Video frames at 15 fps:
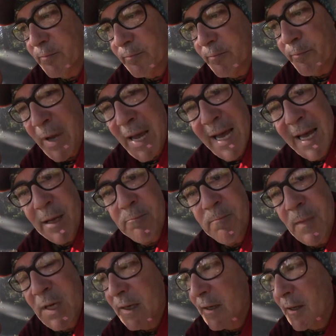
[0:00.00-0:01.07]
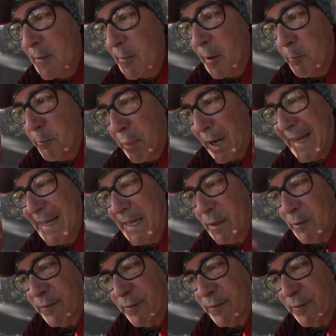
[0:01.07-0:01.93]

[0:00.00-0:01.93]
bad, biting